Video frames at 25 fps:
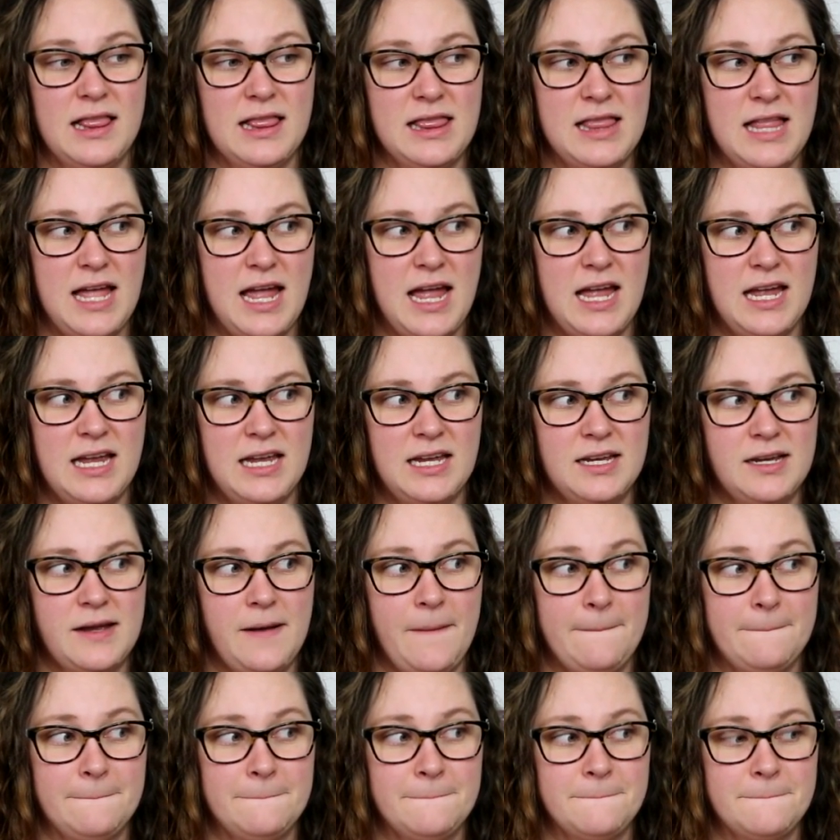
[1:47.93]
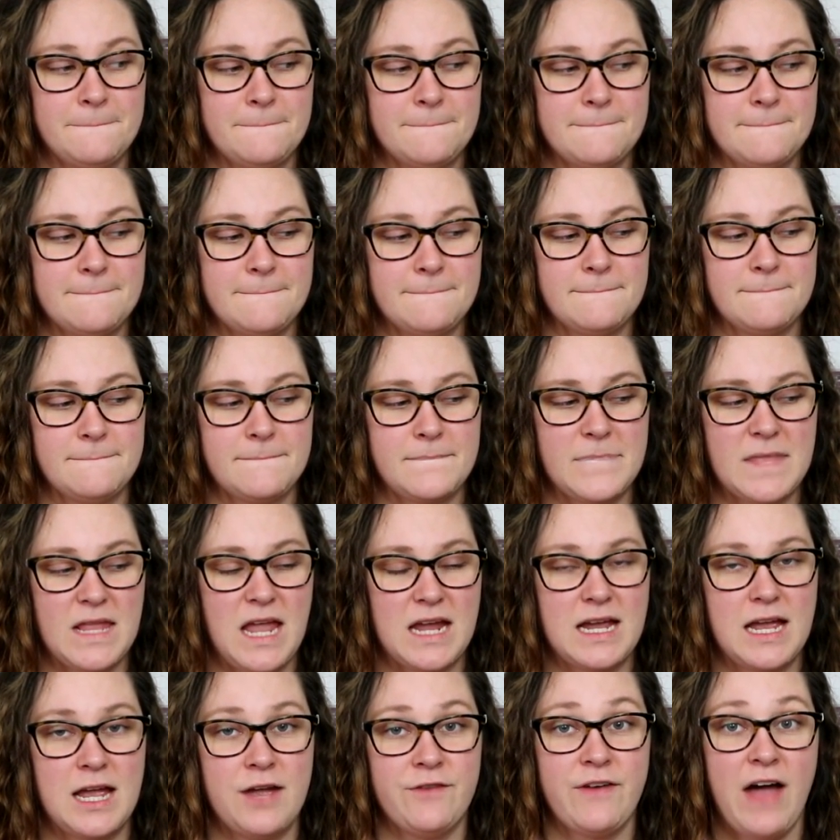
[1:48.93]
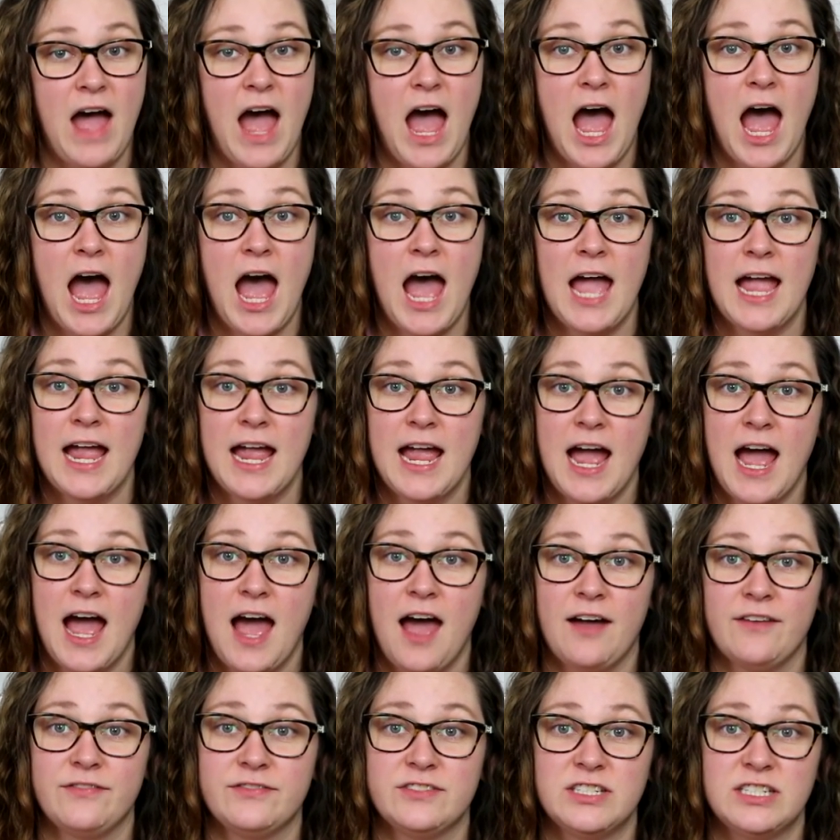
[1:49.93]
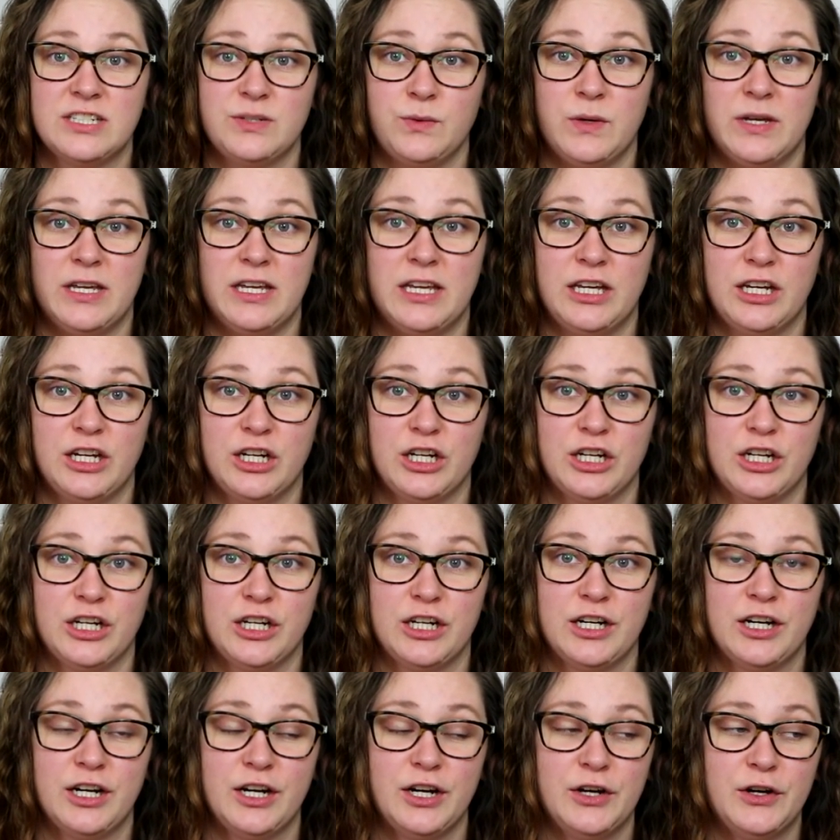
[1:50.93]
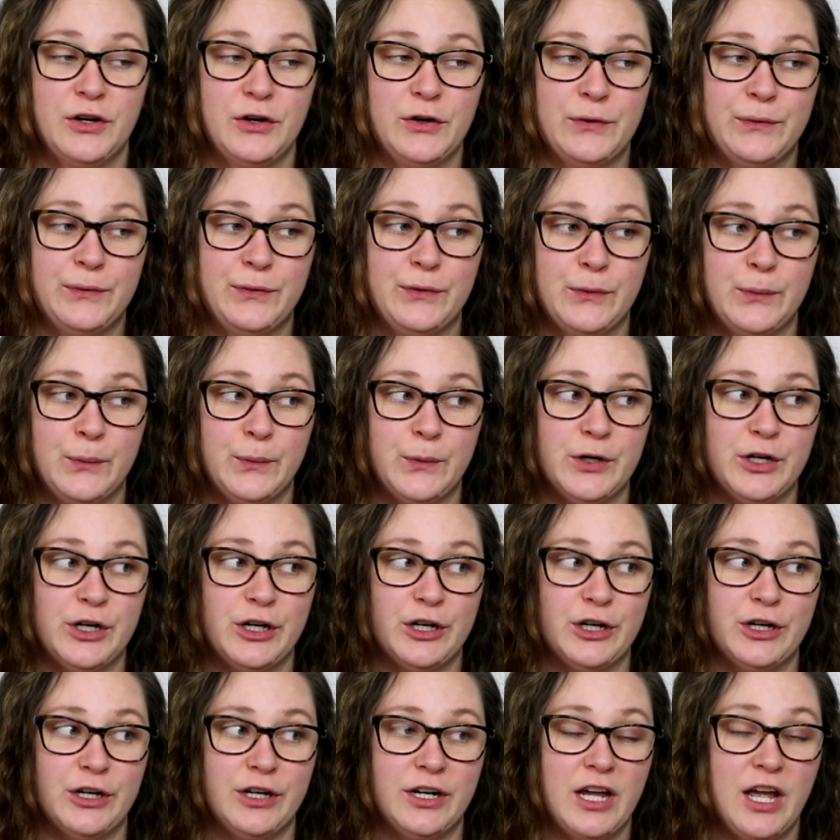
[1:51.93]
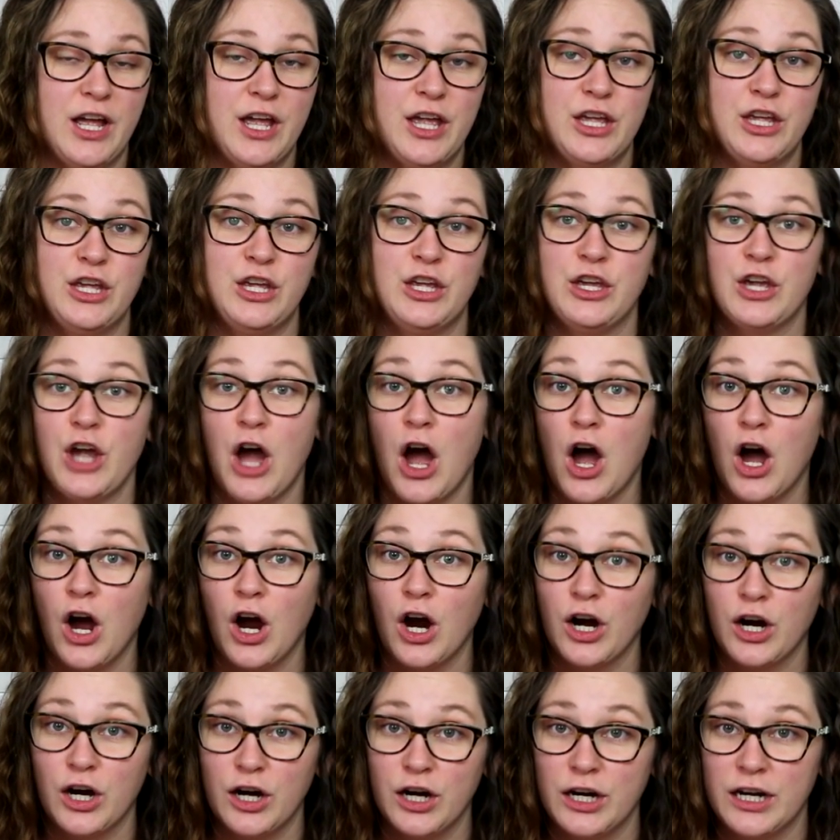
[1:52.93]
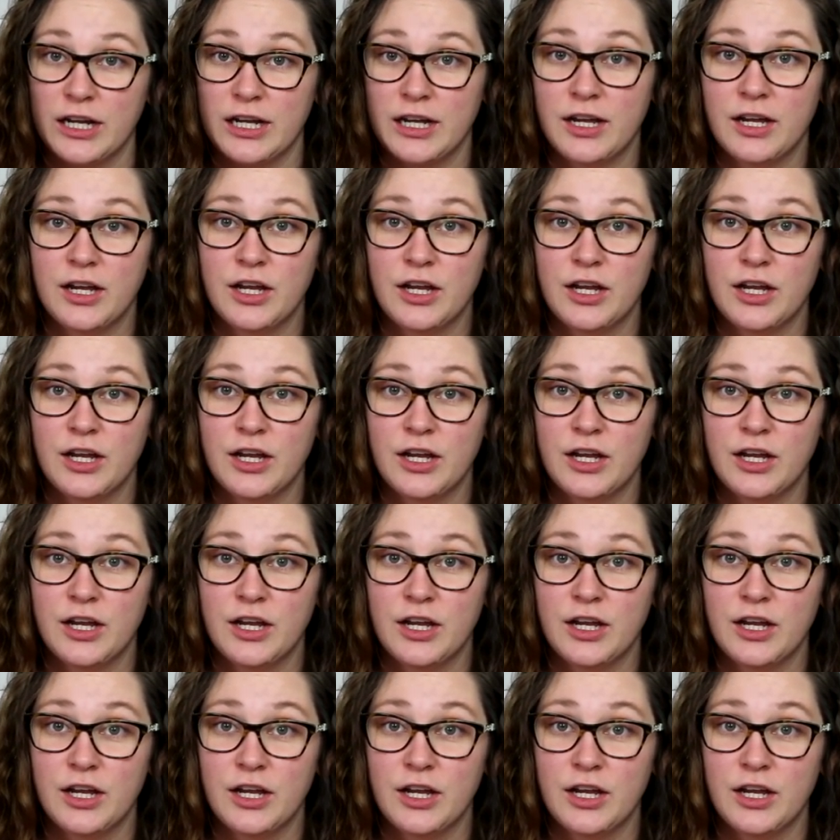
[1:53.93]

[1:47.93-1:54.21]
Like, if I have to hear the word yard